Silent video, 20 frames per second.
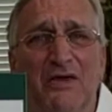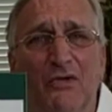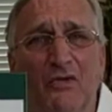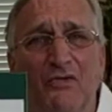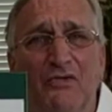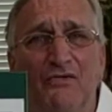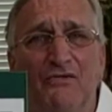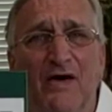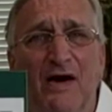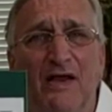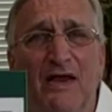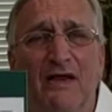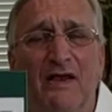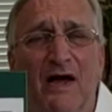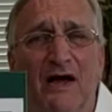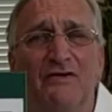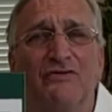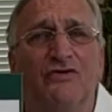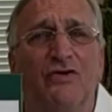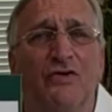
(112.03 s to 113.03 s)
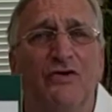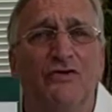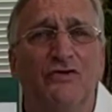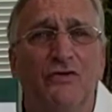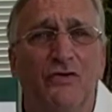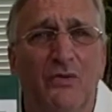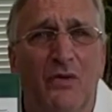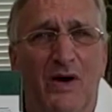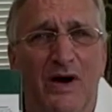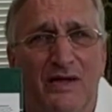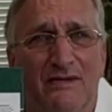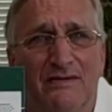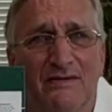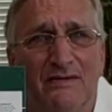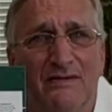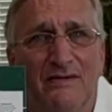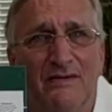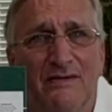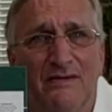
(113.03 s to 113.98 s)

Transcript: that ultraviolet light's going to do what?